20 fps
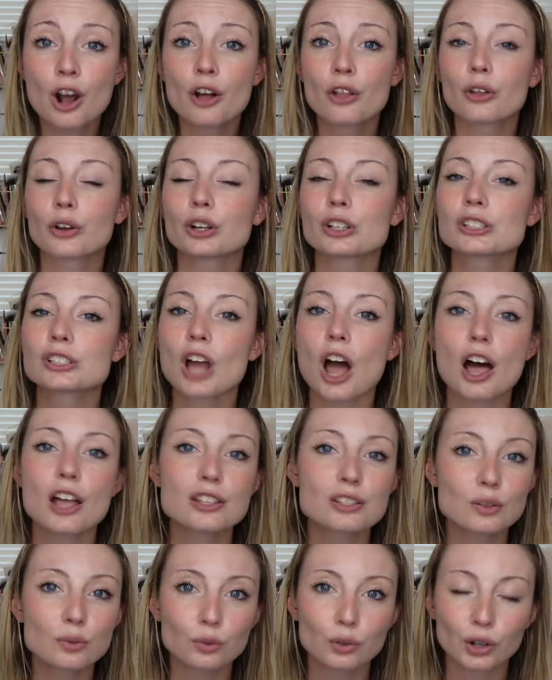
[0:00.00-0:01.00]
There are
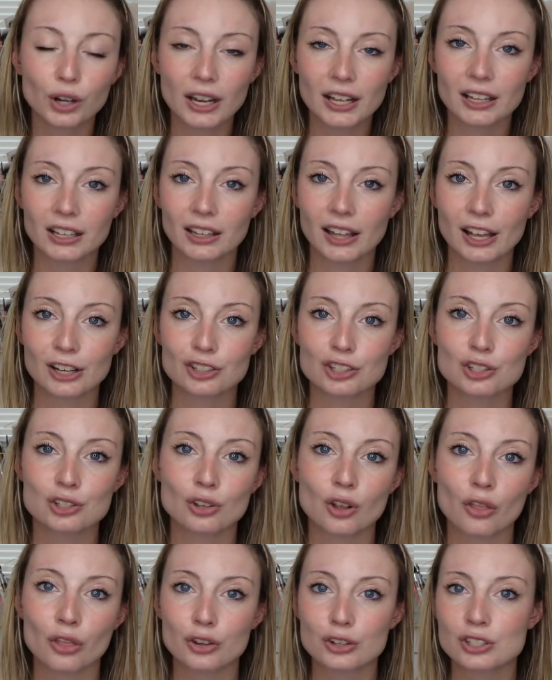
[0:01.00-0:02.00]
tons of great collections
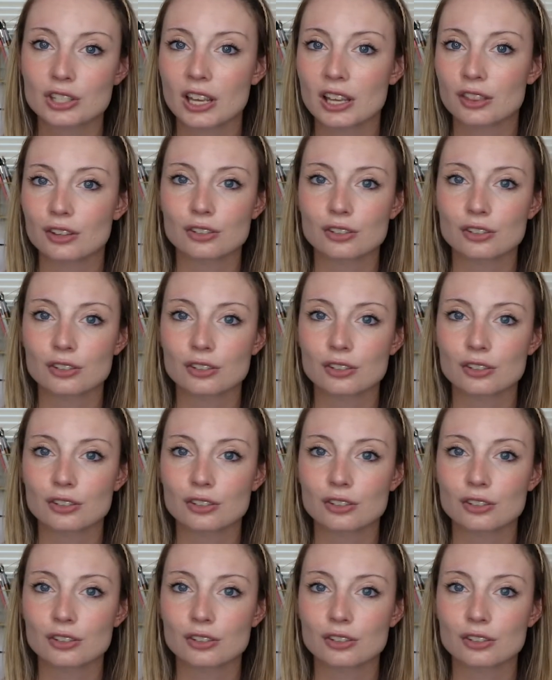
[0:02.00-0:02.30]
on their site.